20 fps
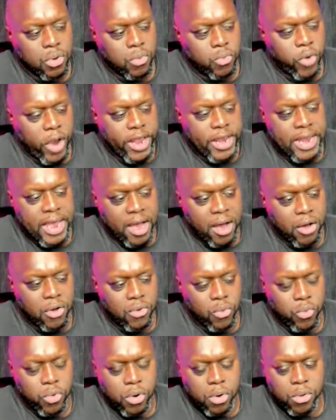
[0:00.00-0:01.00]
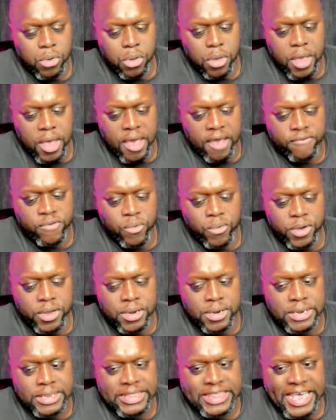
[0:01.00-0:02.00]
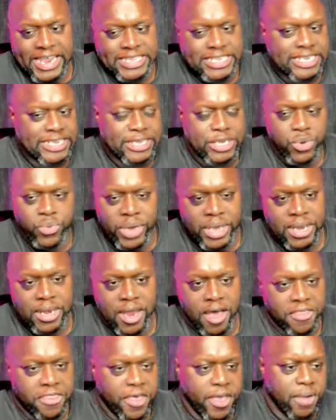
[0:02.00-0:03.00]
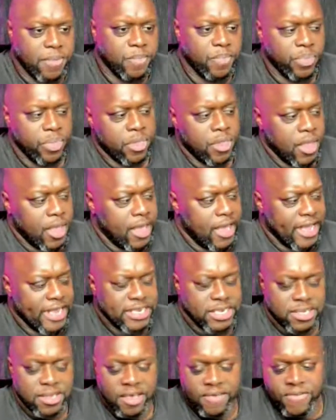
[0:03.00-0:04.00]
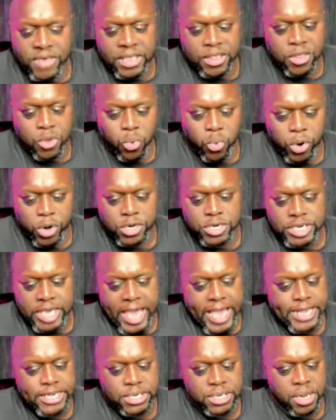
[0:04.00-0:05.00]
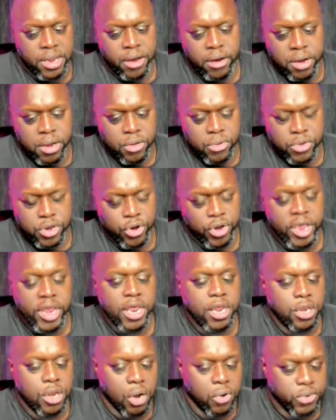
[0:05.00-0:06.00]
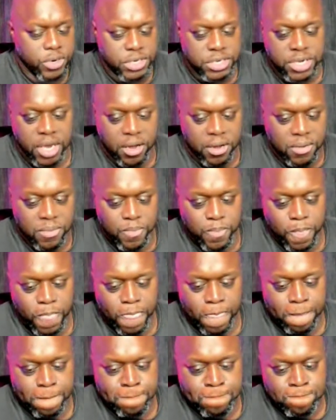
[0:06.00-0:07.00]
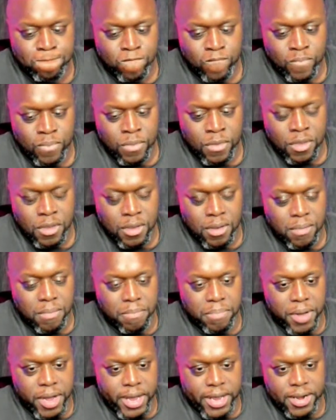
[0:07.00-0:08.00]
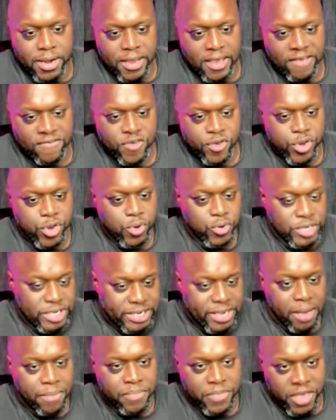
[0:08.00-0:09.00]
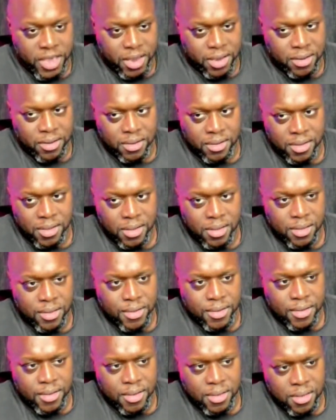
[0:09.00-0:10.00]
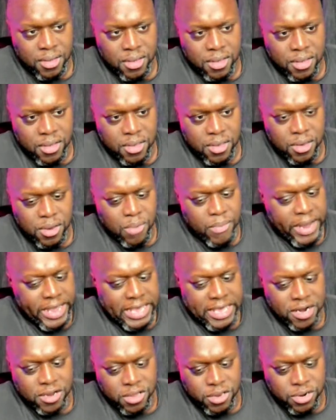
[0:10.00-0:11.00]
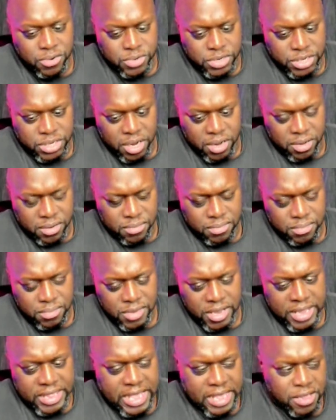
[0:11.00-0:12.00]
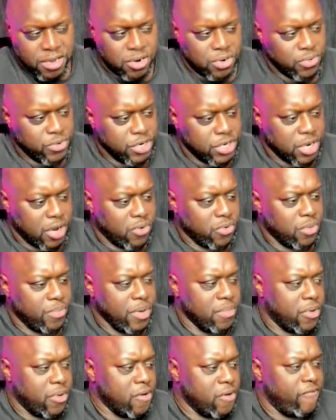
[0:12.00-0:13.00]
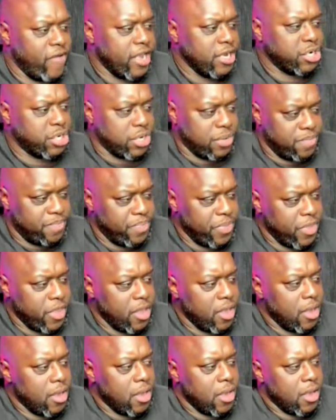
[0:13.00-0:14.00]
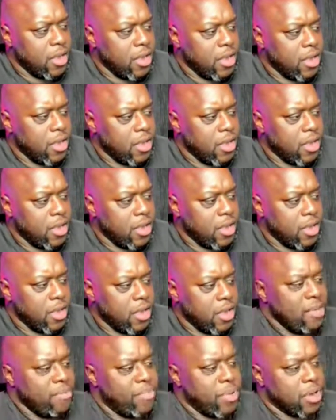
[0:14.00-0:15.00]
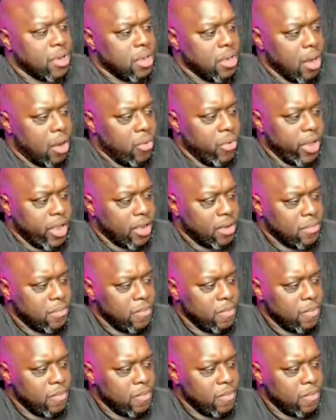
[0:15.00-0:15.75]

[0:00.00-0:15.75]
right now, everyone that's doing nothing is living the worst case scenario. You're getting no result. But if you do something, you might get a little result. And that little result will be motivation to keep going.